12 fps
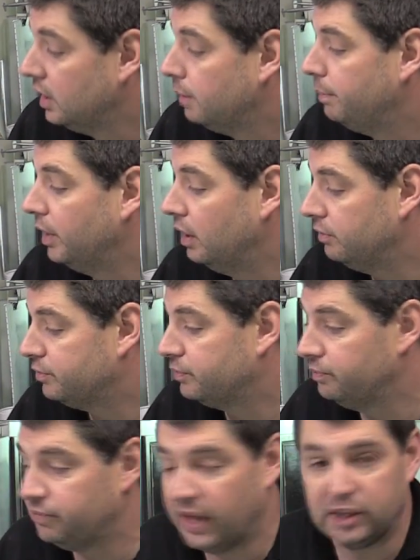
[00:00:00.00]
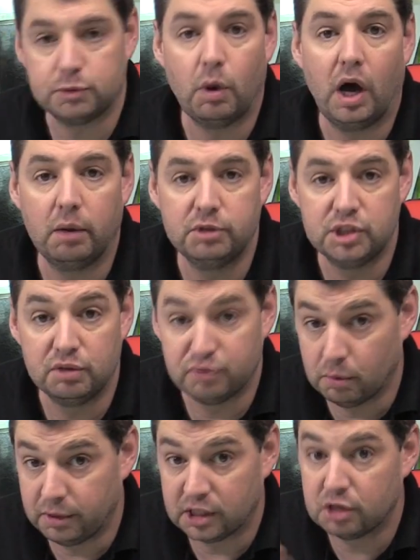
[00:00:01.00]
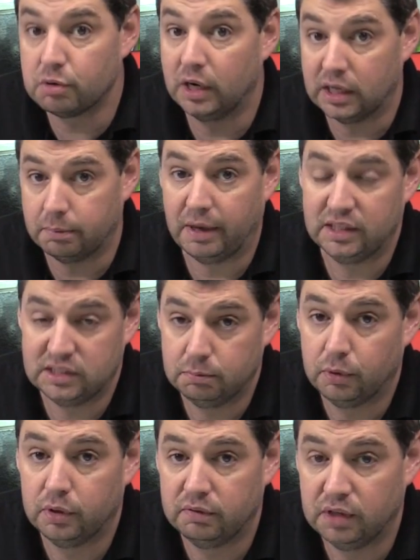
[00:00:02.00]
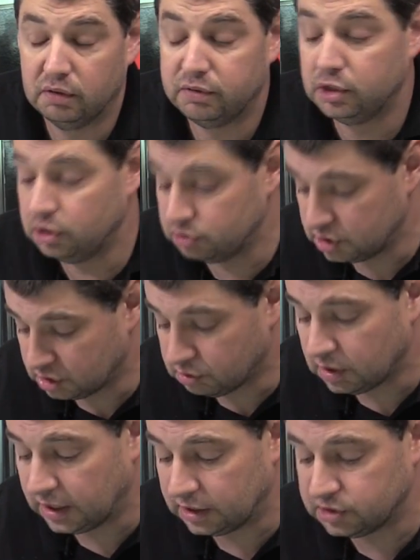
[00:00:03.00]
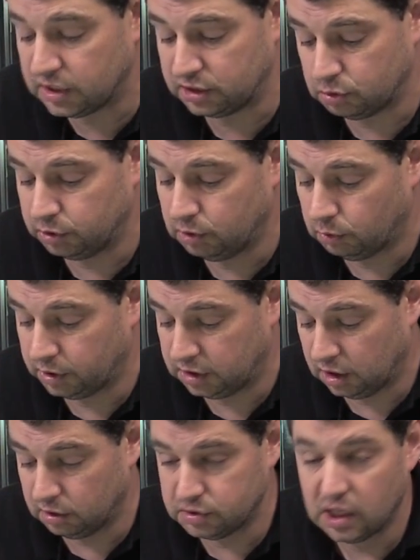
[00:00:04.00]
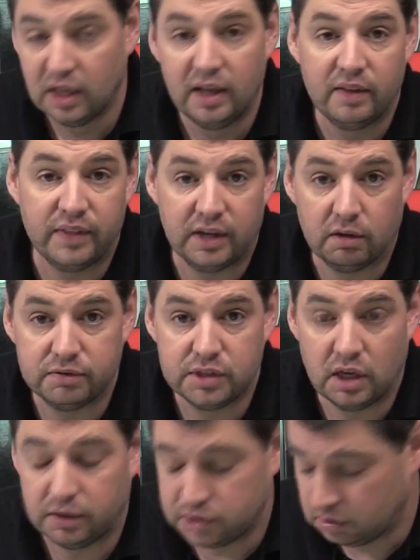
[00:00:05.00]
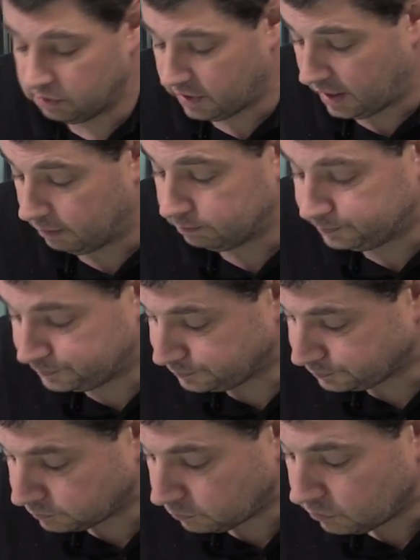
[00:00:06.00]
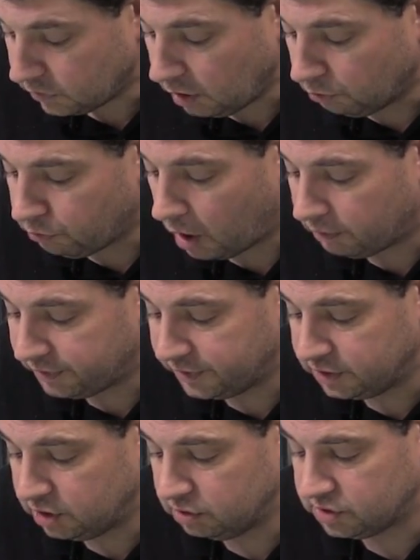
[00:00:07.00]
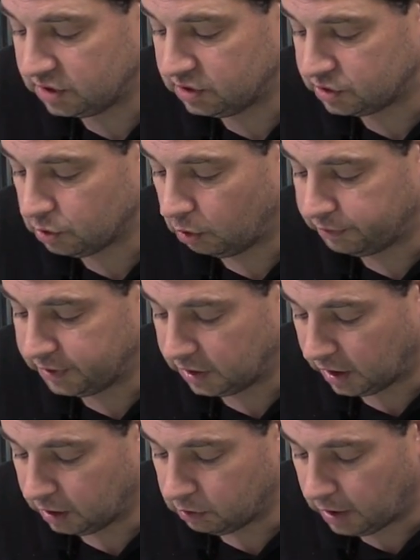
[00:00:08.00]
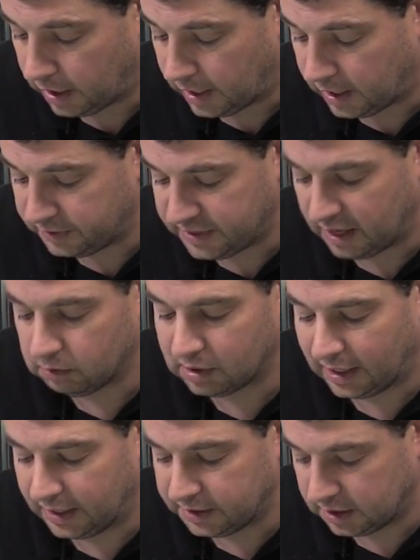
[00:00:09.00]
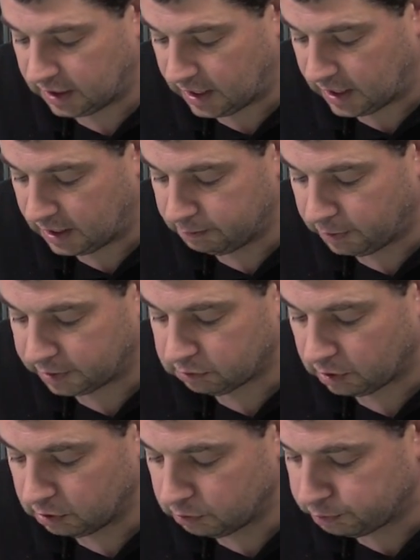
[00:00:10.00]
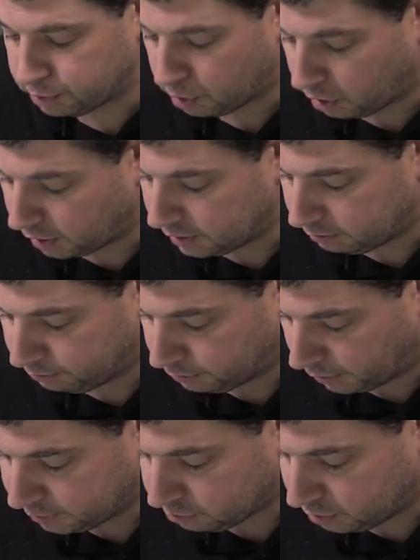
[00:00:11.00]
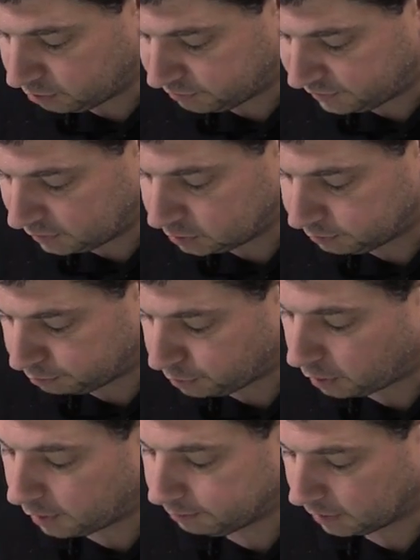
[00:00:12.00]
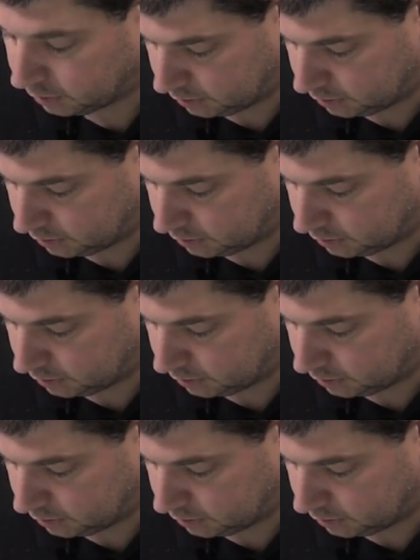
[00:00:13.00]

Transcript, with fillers: but that's what I would do from an acrylic painting point of view. If you're using acrylics, that's all you want to use, then obviously I do that rather than using the sort of you know uh, the Alclad uh, micro pri uh, micro filled primer.